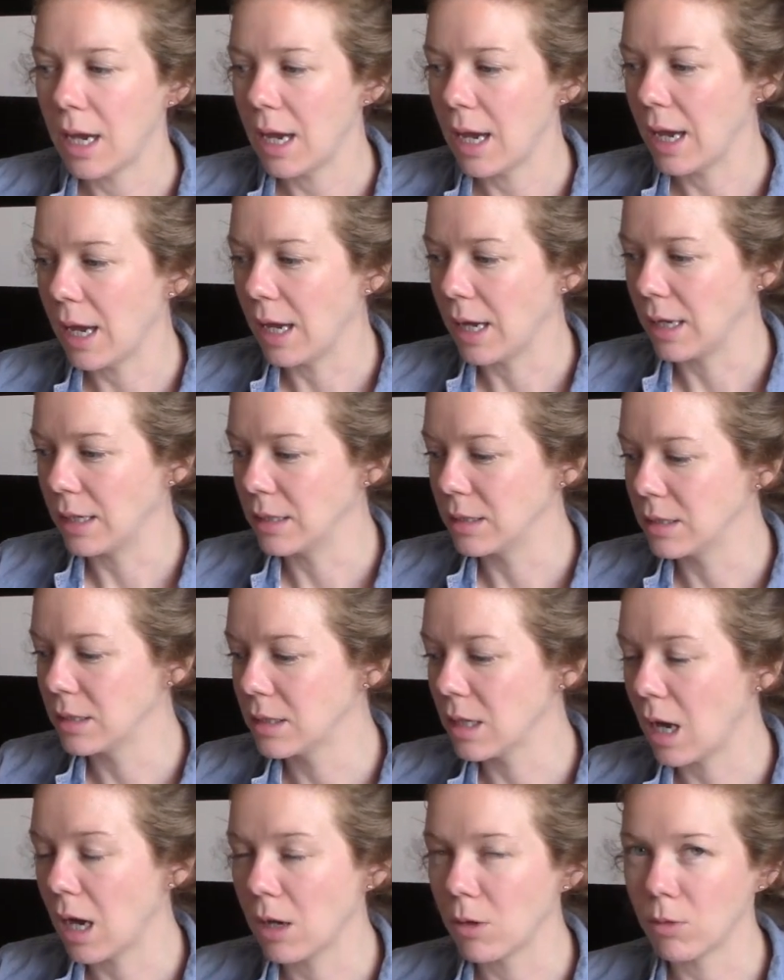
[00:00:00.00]

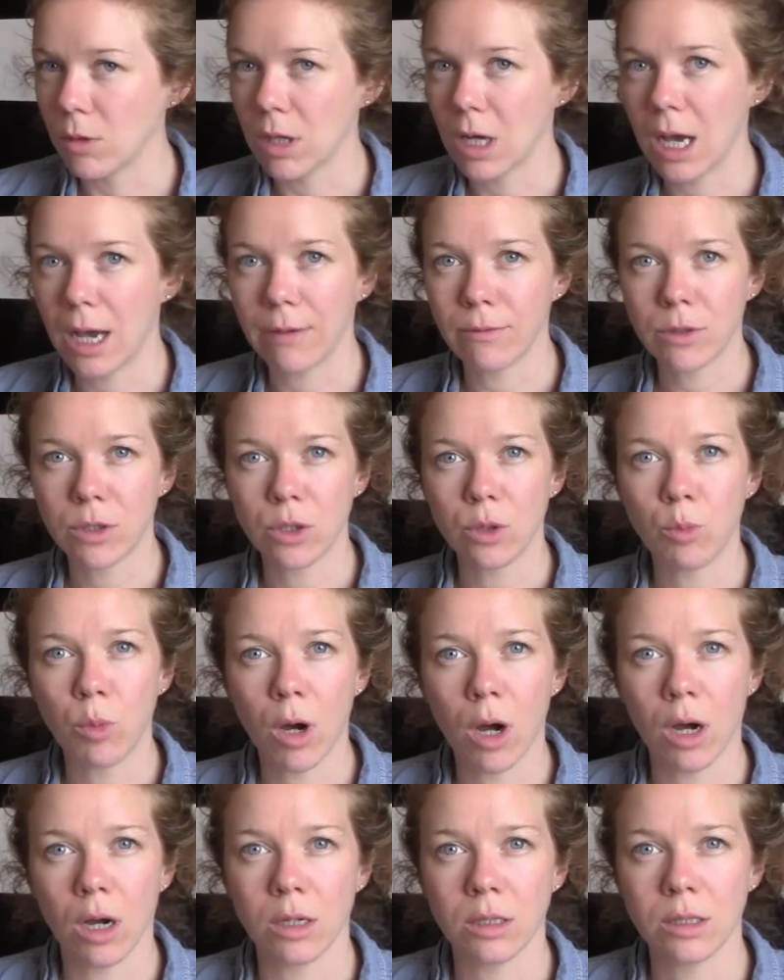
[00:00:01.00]
And I will have to
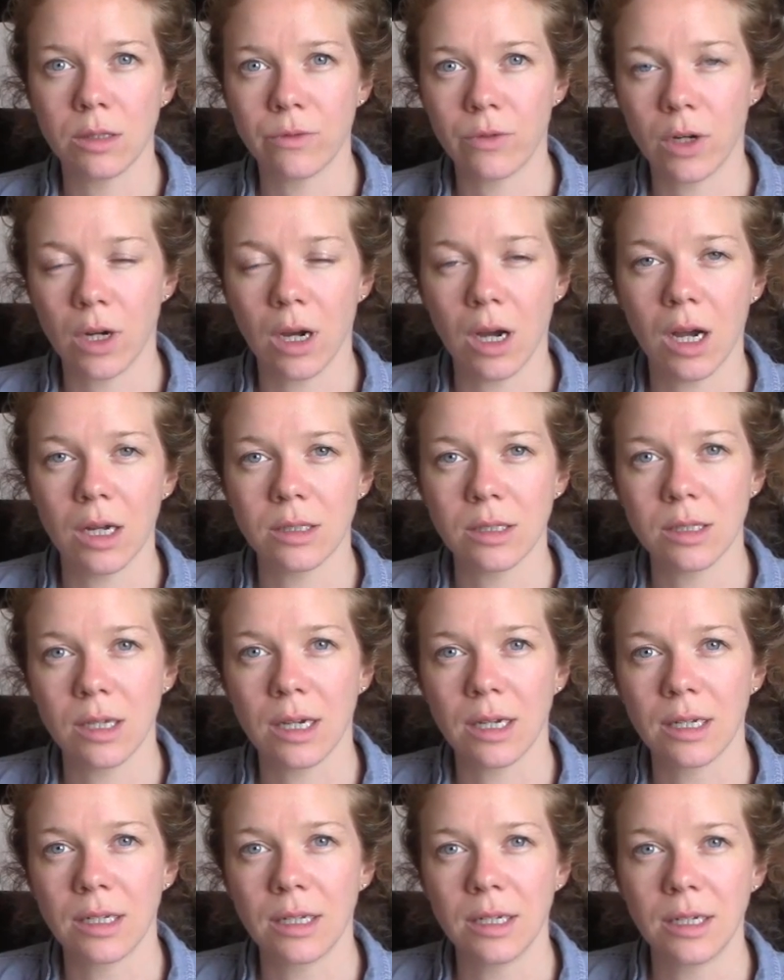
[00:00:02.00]
pause for a hot
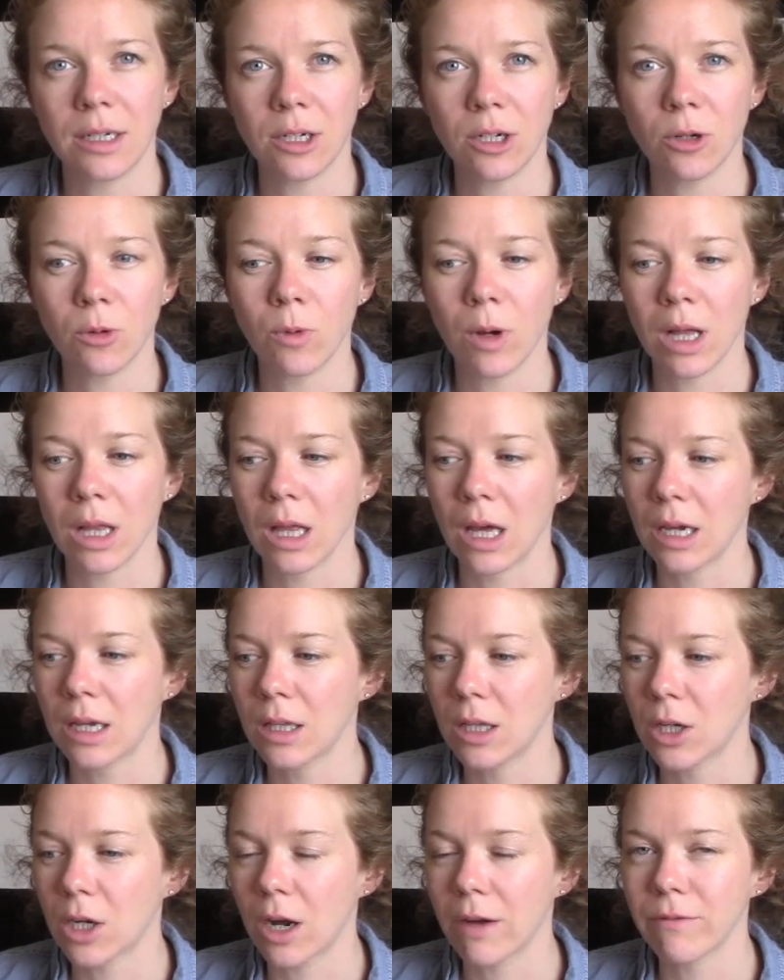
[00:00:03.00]
second here while I
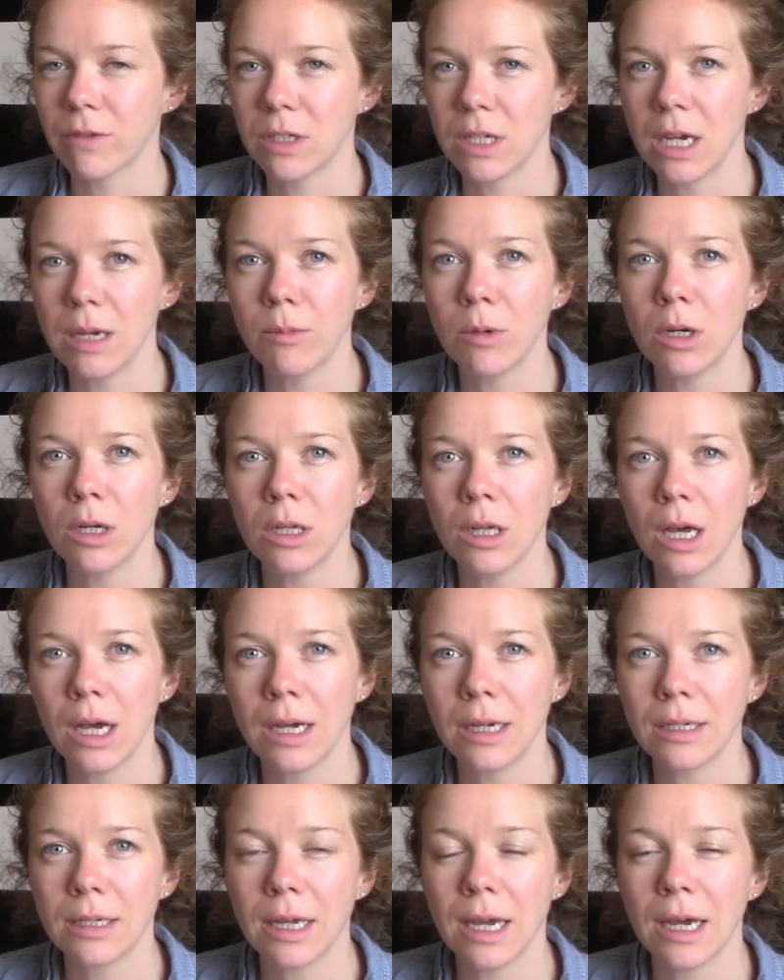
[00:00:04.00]
clear off the table
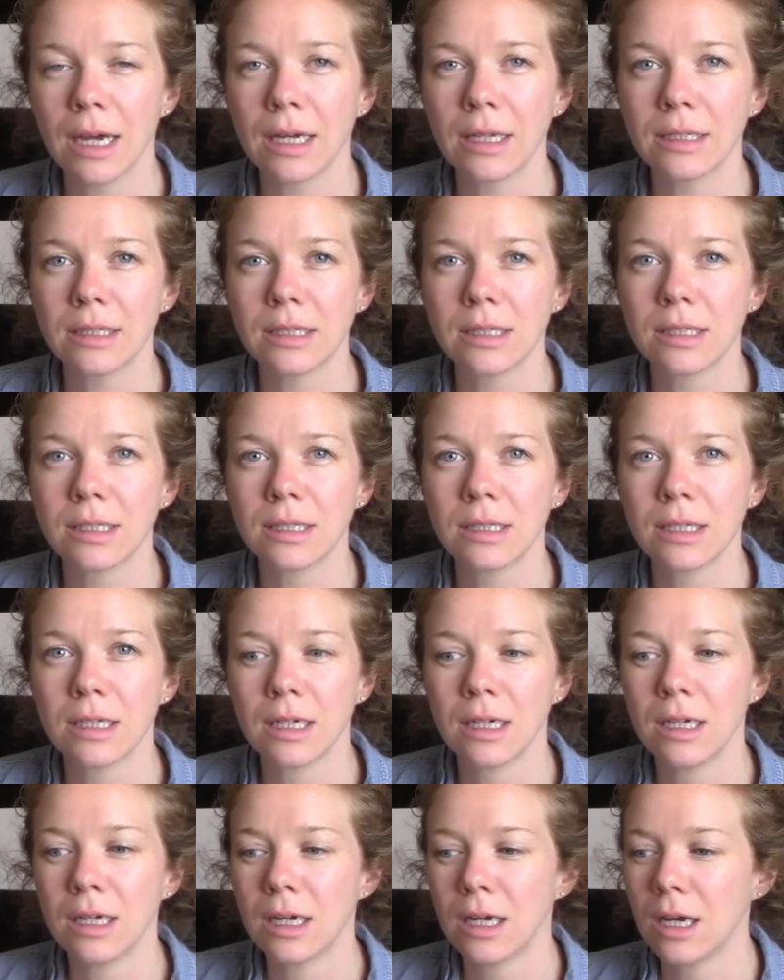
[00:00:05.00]
and get
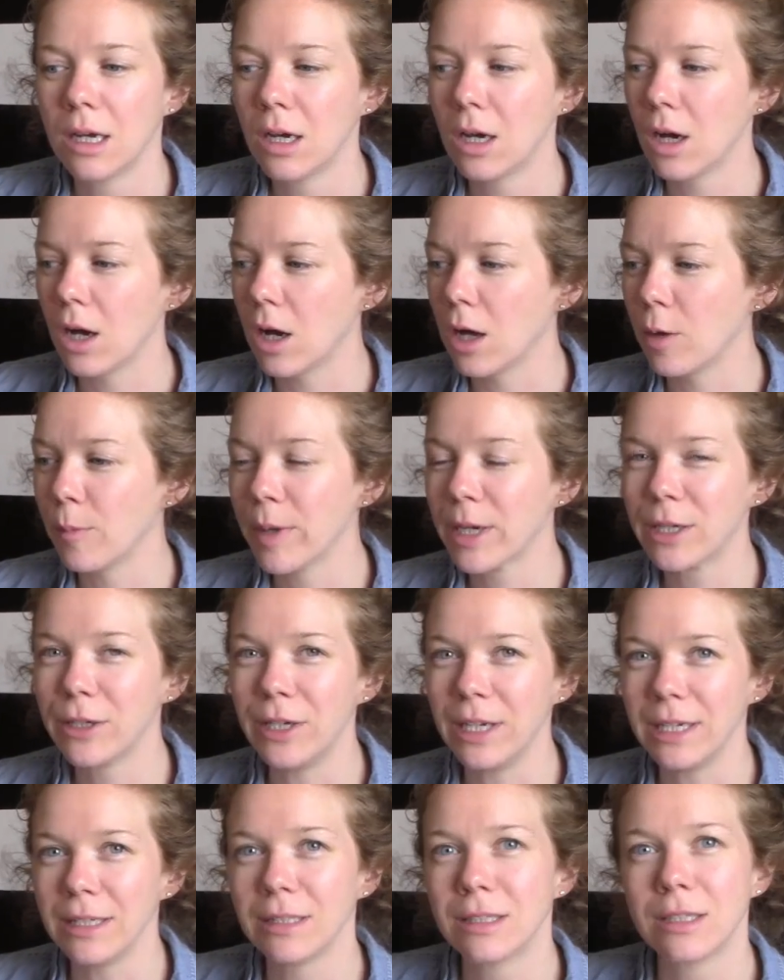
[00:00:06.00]
all my
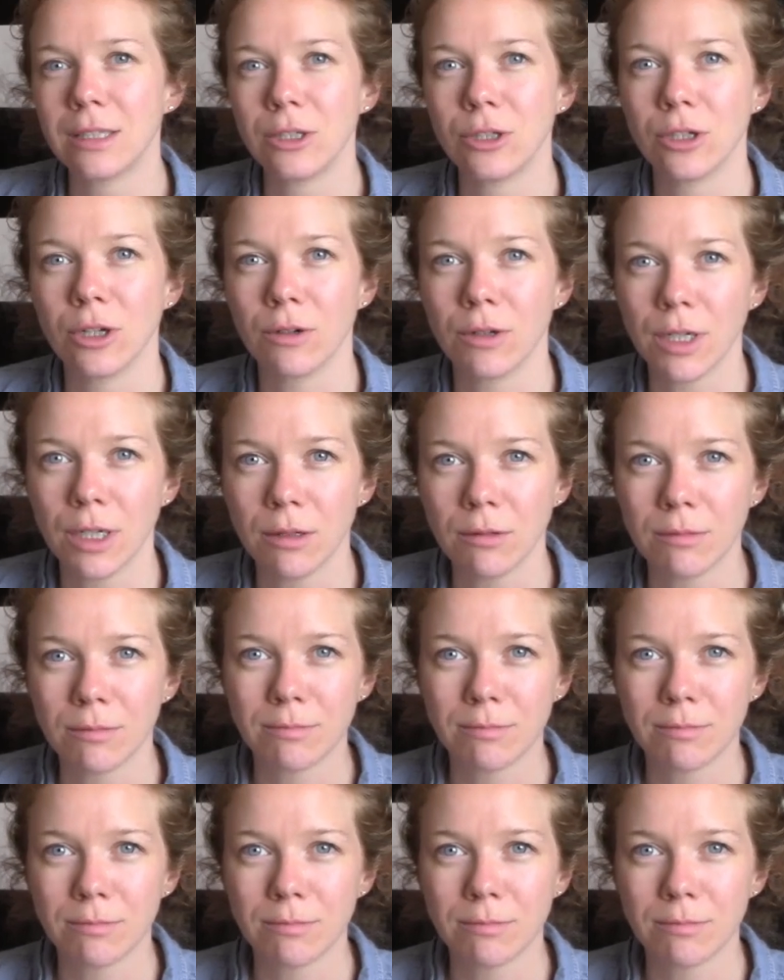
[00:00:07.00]
goodies to show you.